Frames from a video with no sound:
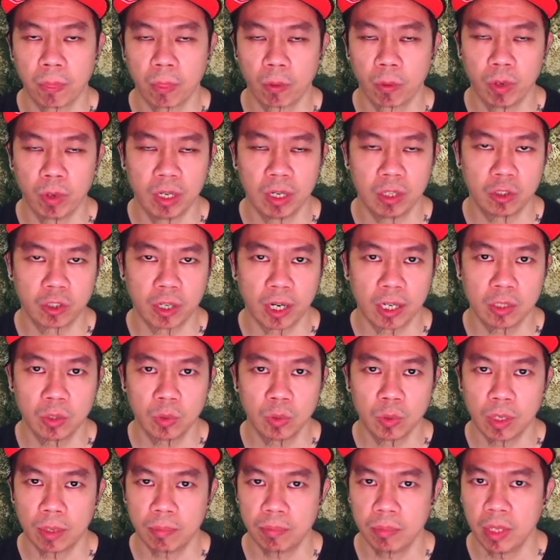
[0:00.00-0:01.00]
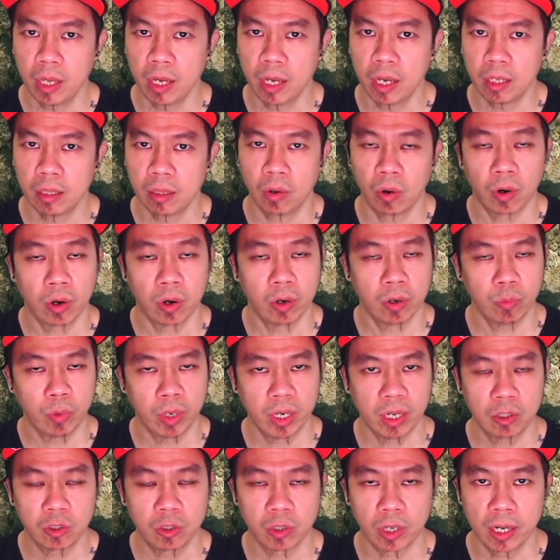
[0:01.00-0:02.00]
when it tries to update or
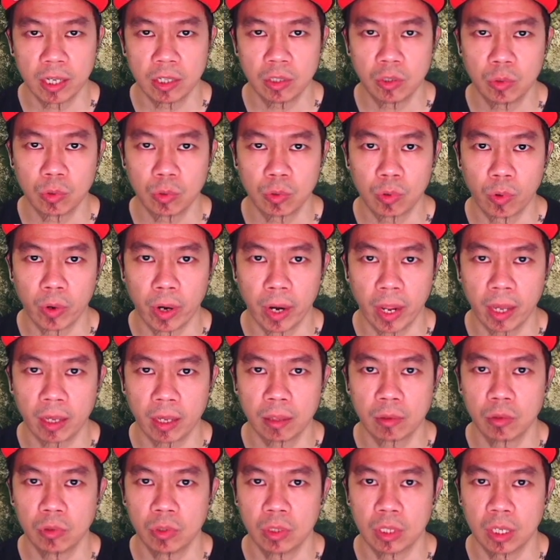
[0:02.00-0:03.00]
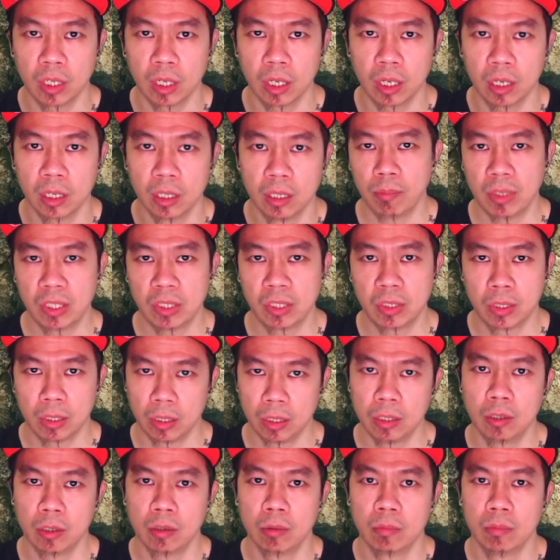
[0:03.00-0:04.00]
when it tries to connect to the
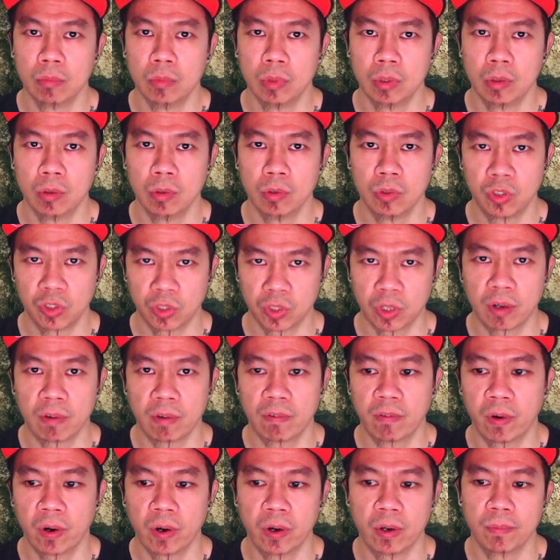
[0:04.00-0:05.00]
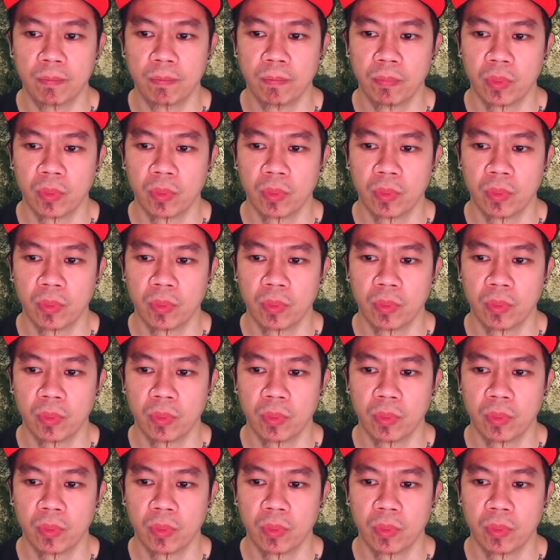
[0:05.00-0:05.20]
Mysterium node server.